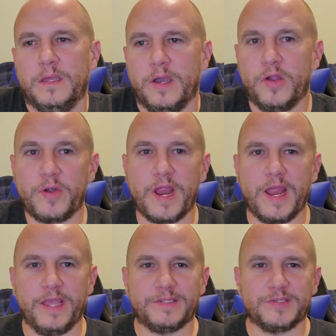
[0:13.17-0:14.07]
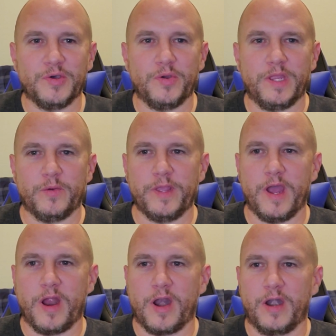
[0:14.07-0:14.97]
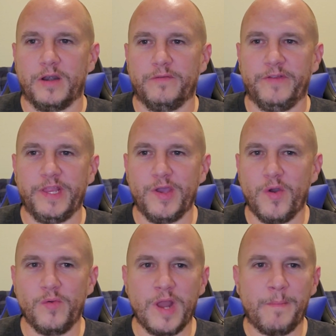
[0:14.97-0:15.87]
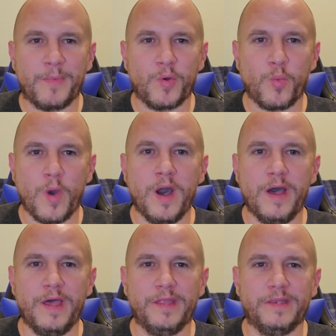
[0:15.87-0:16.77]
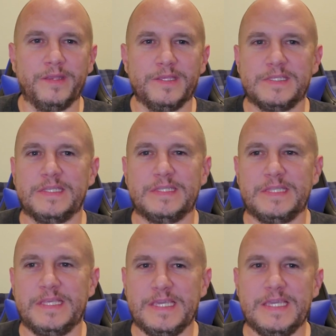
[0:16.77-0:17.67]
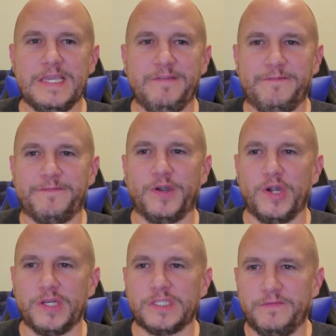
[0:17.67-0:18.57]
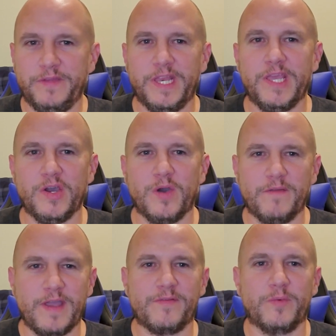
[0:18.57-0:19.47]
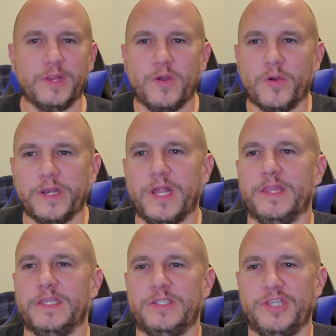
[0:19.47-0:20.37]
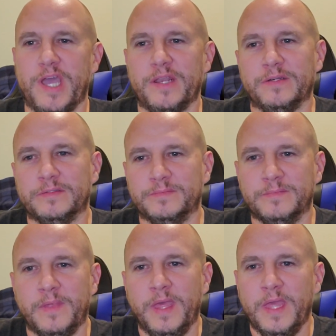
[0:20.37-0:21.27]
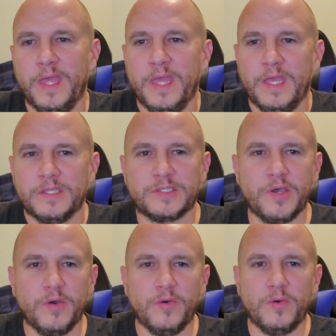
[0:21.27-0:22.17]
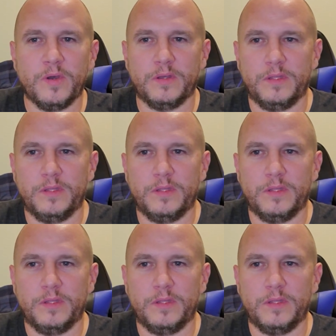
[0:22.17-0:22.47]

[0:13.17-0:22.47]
All right, so here we are, video number 1. This is the first video I've ever recorded on this channel. So